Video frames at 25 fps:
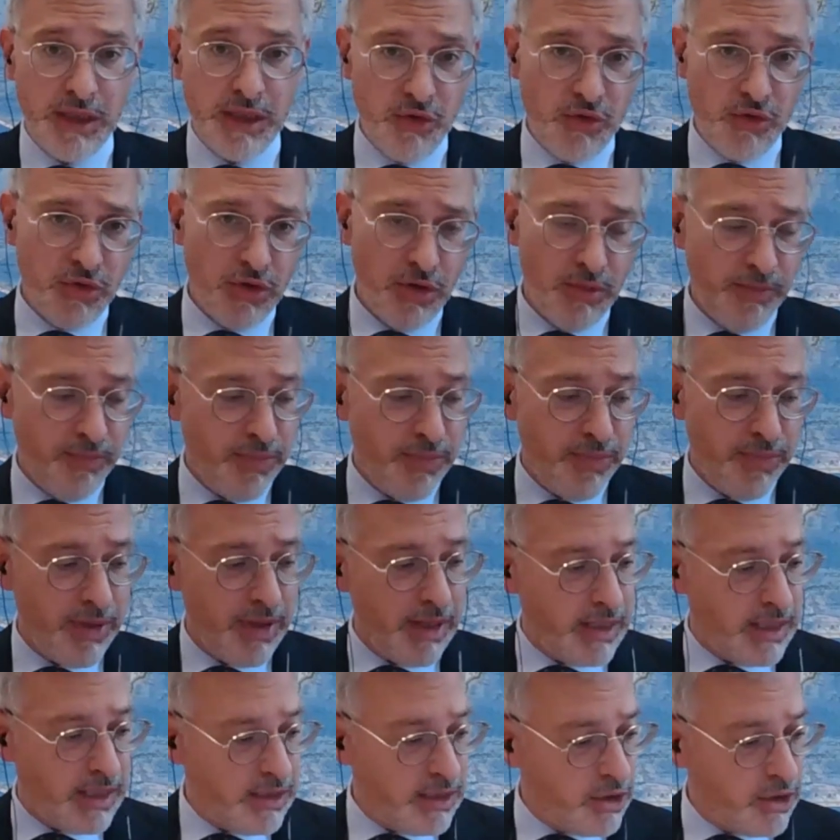
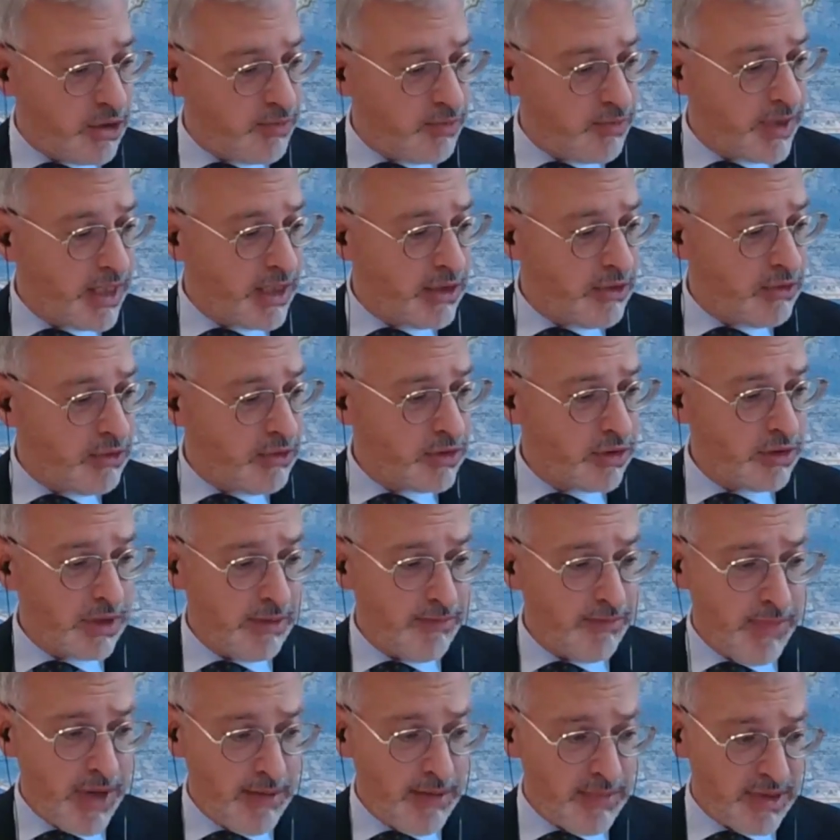European Union
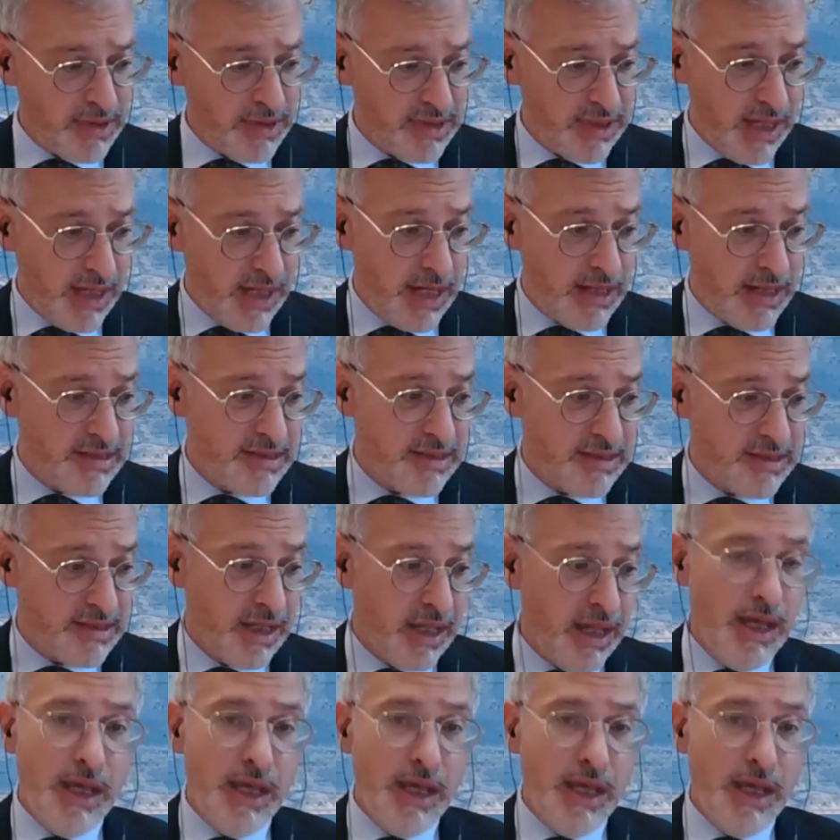and member states.